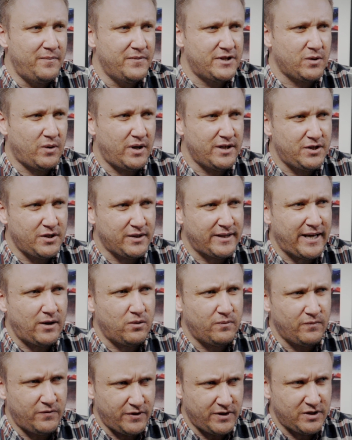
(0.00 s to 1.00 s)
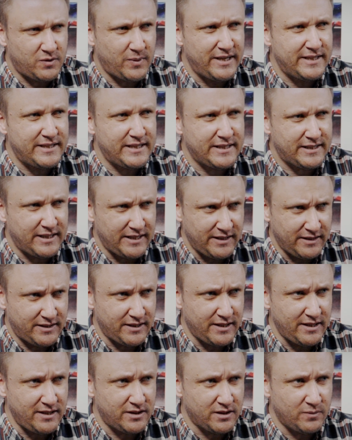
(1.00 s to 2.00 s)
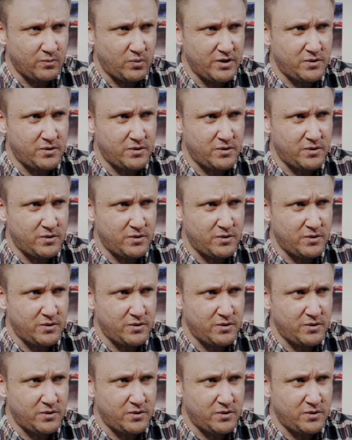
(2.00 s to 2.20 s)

So I took that on for the 2016 season,